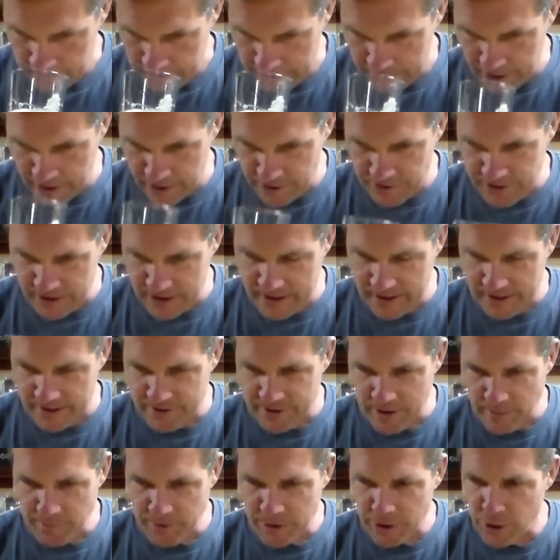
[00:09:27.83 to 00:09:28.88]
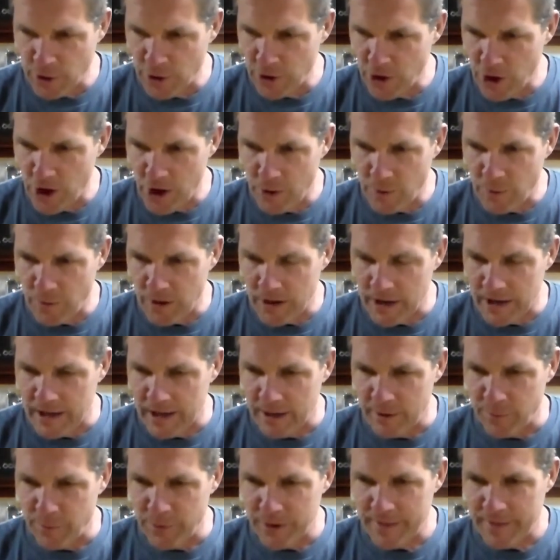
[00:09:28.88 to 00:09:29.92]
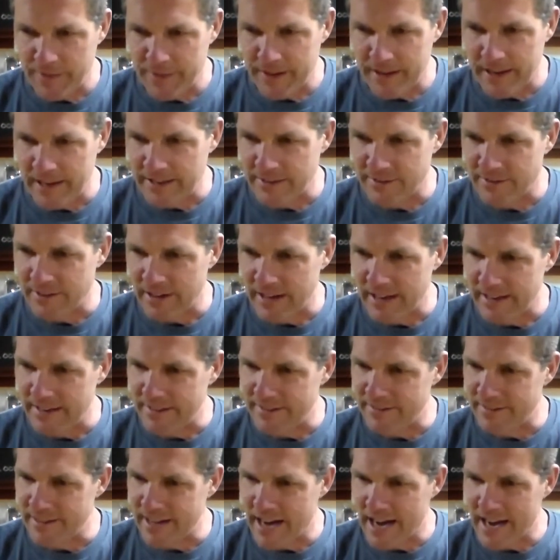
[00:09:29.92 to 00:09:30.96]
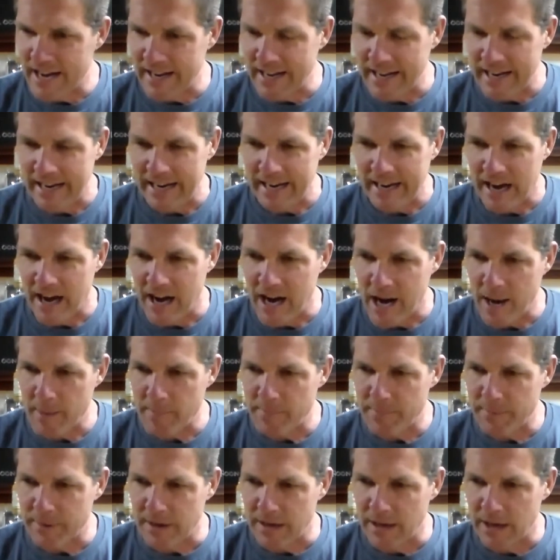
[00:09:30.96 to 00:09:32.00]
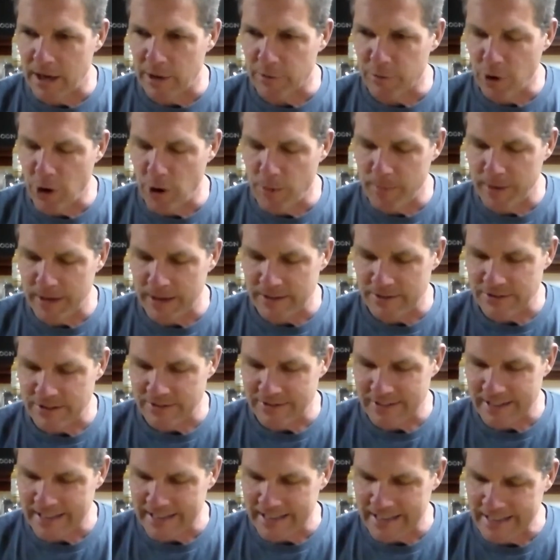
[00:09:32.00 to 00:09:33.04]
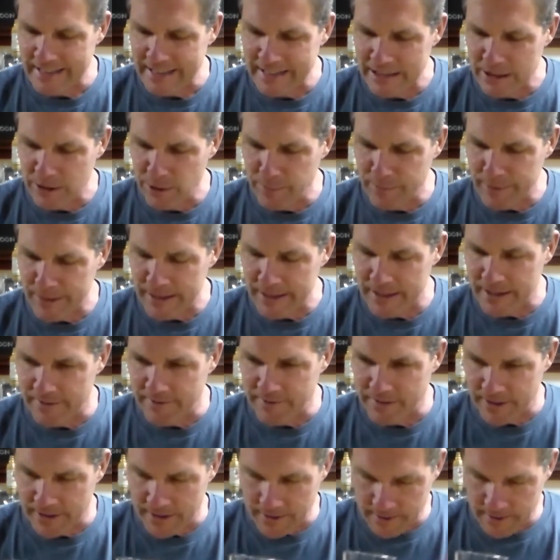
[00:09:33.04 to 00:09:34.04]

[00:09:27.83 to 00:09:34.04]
There's something going on with it. It's not a hop aroma. It's just like a little bit of